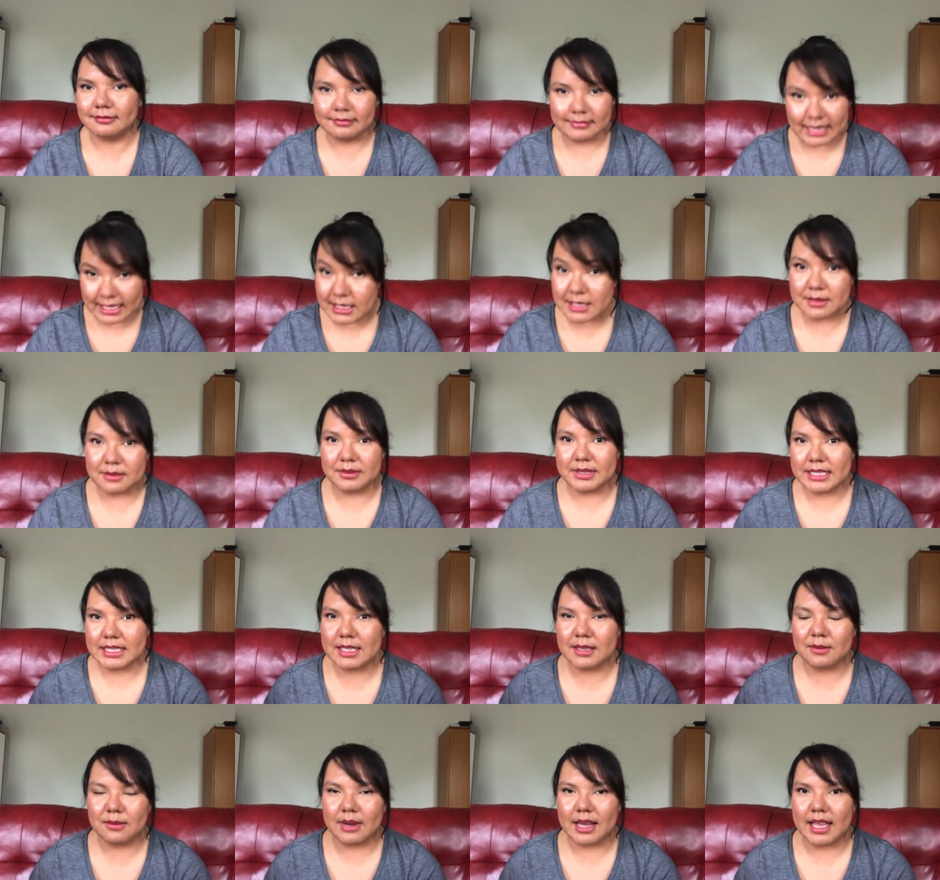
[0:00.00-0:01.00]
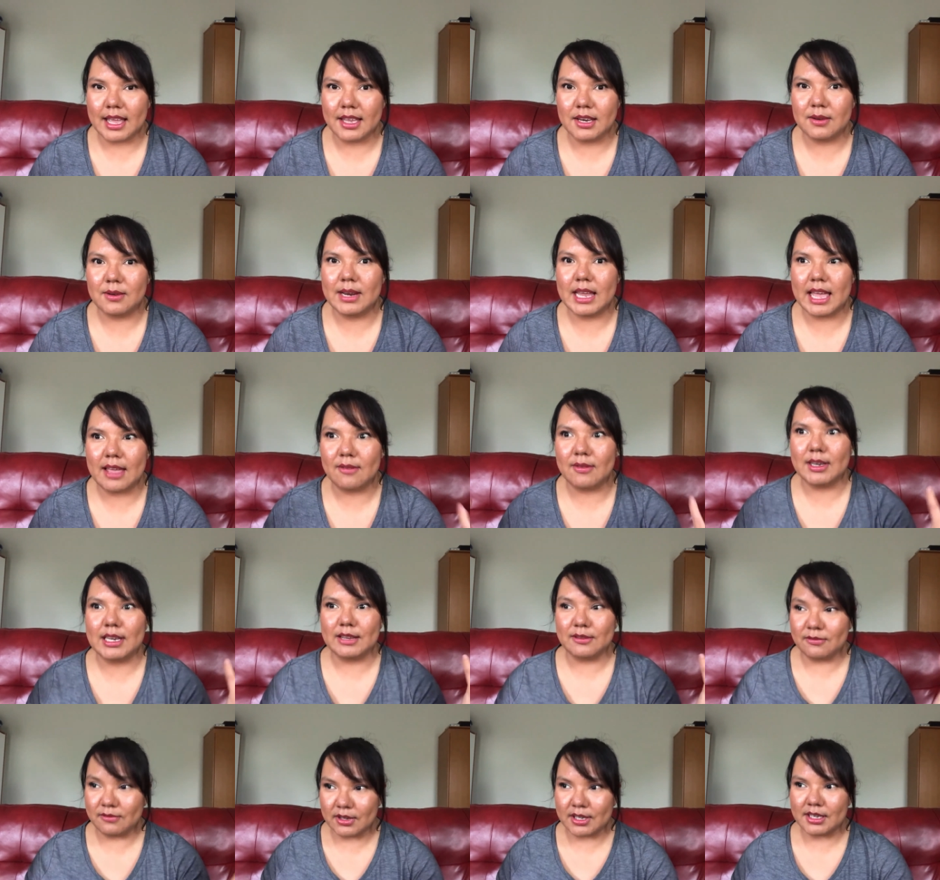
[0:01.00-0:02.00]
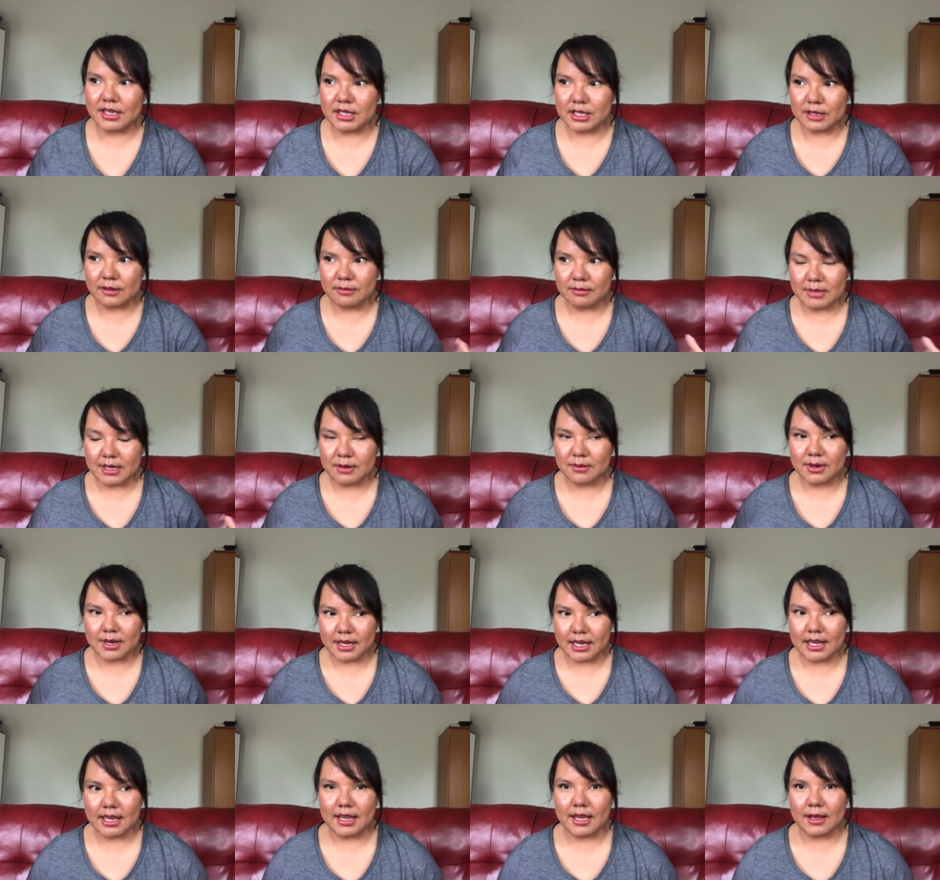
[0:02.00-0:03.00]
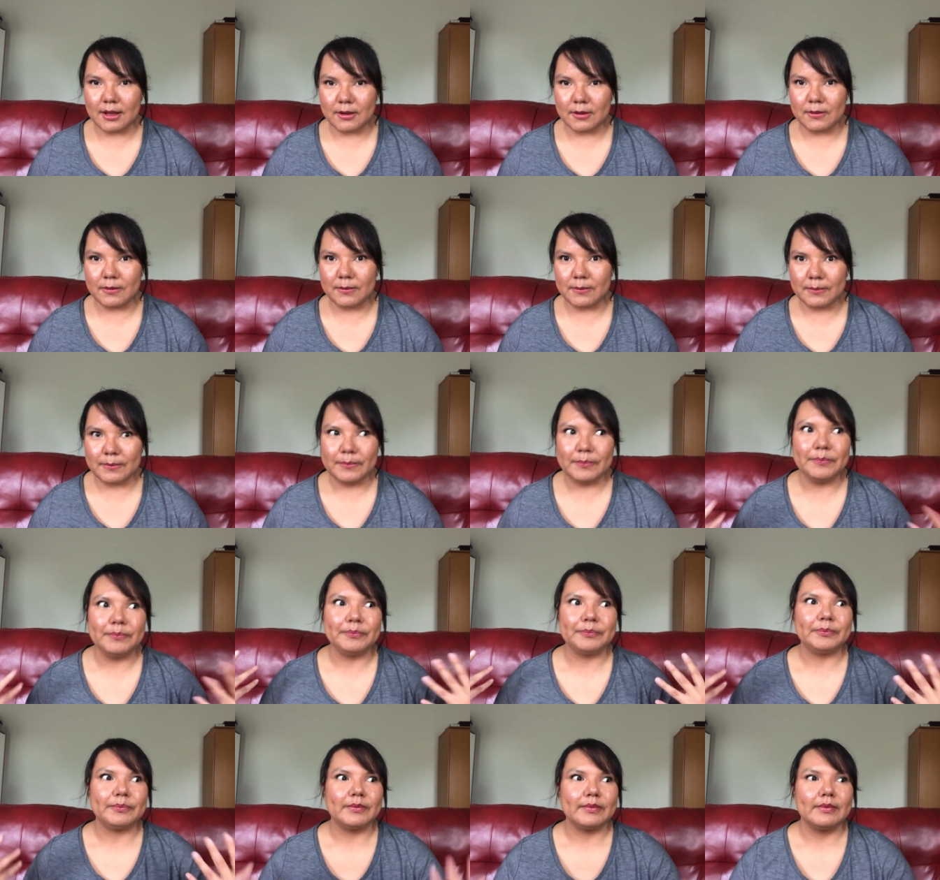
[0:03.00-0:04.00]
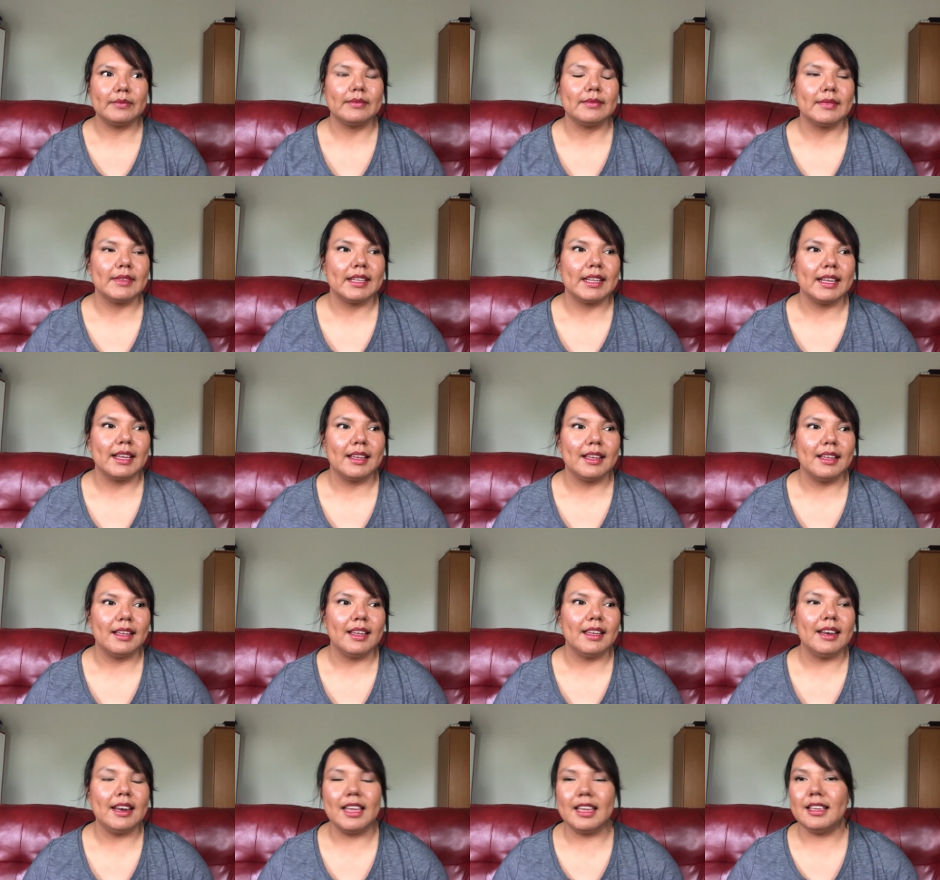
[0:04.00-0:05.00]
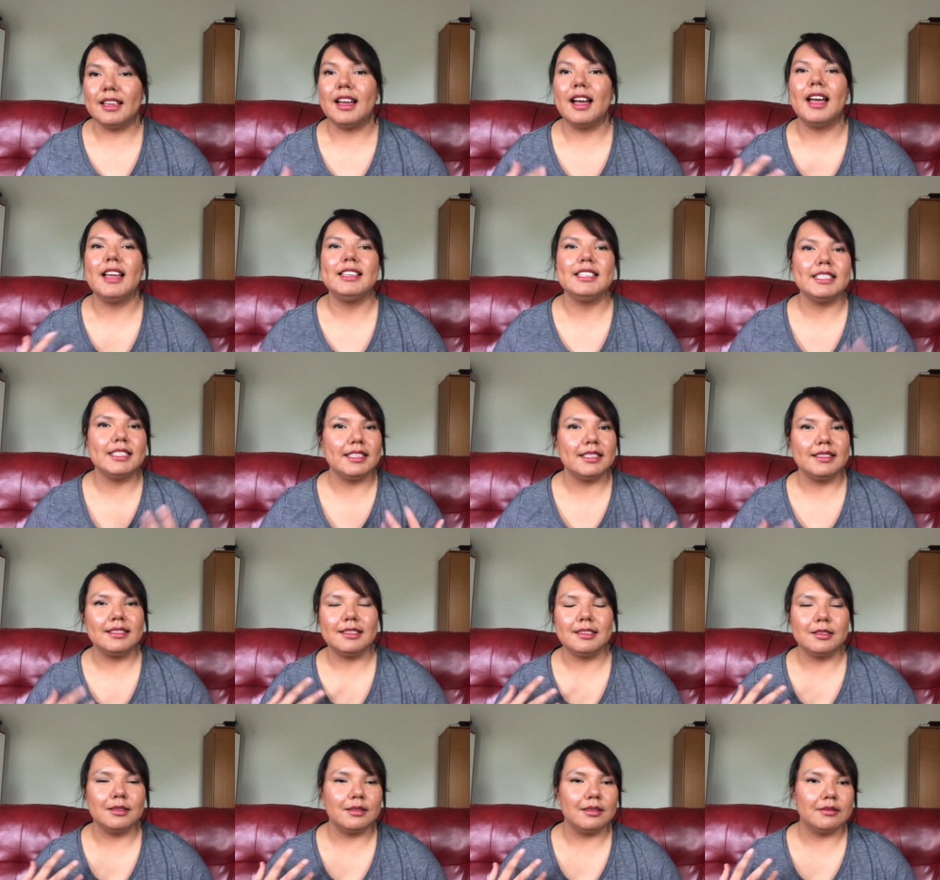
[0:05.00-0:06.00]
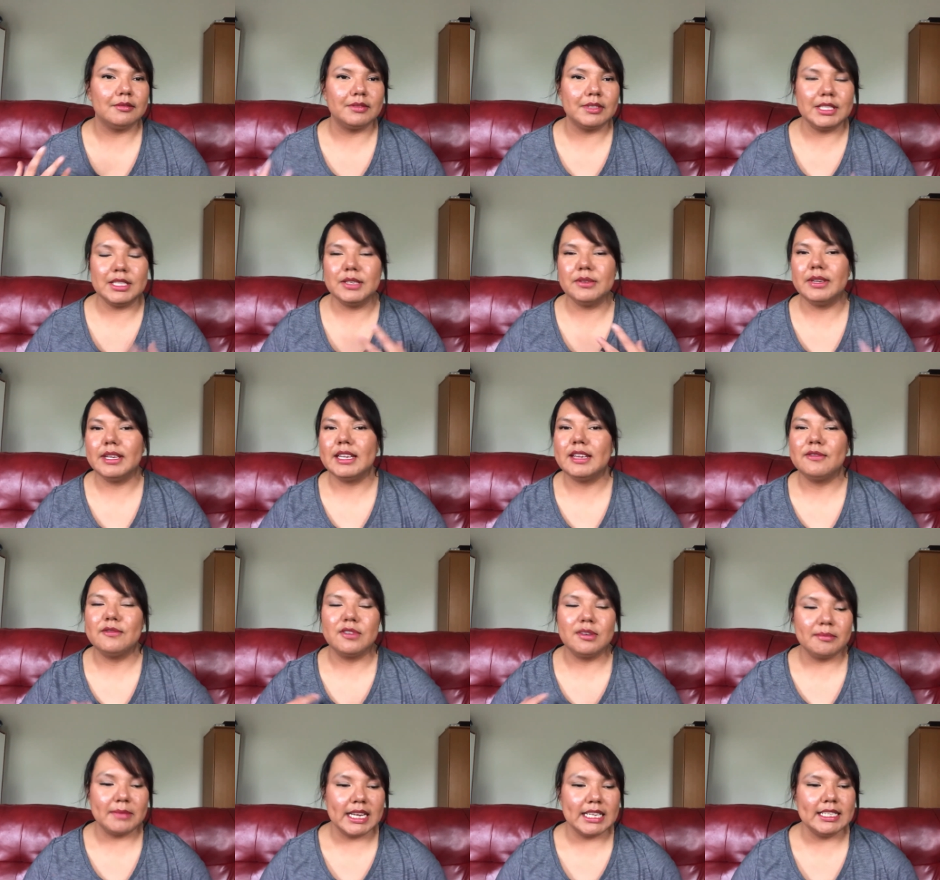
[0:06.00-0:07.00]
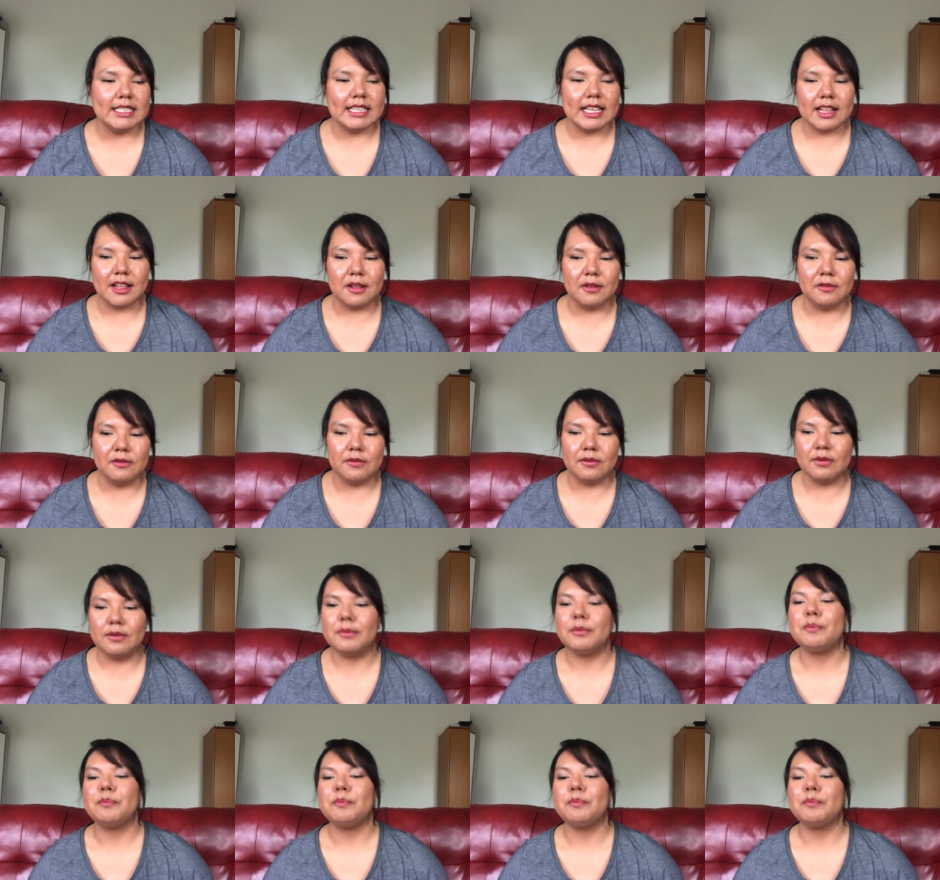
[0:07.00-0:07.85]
that's the reason why I don't have any footage of me working out. And I just was doing it for myself.